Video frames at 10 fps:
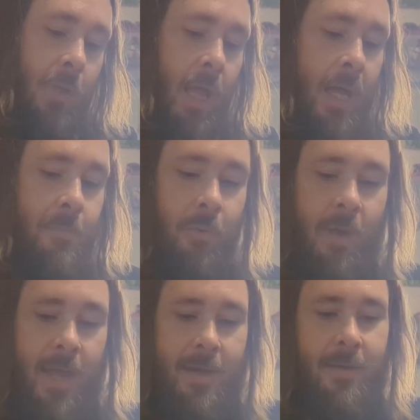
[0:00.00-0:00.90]
line
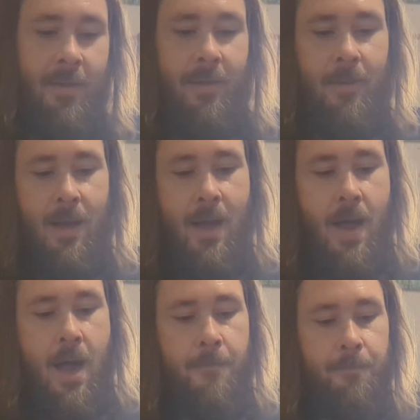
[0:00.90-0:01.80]
bred
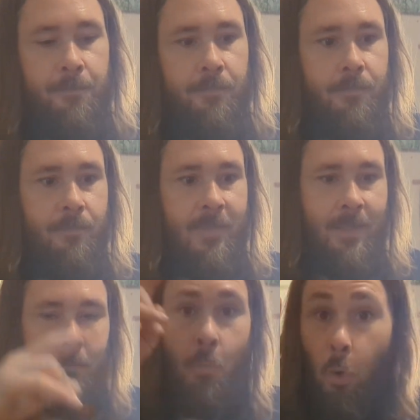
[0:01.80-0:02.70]

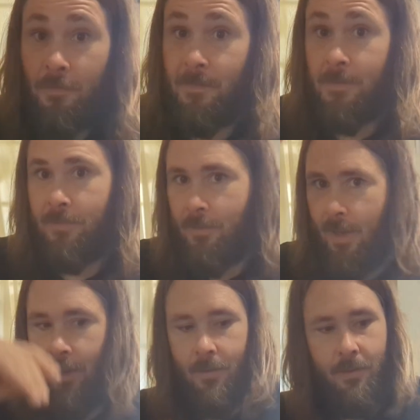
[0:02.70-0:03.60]
morphs.
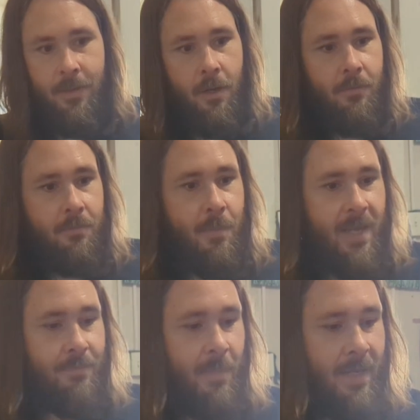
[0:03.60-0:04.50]
You know,
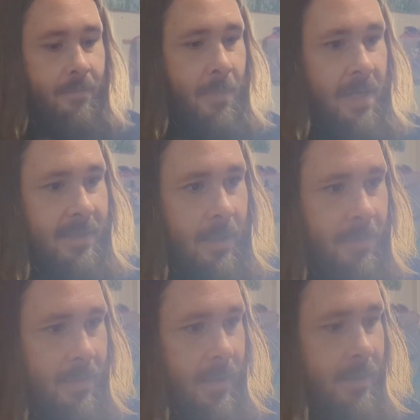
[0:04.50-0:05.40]
make
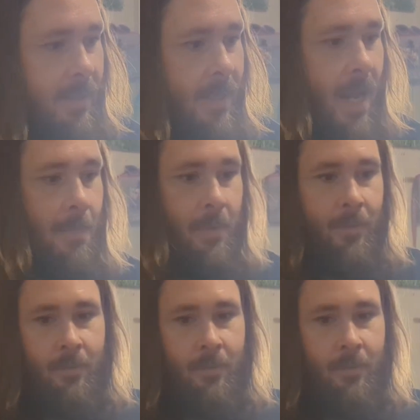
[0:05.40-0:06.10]
something to name.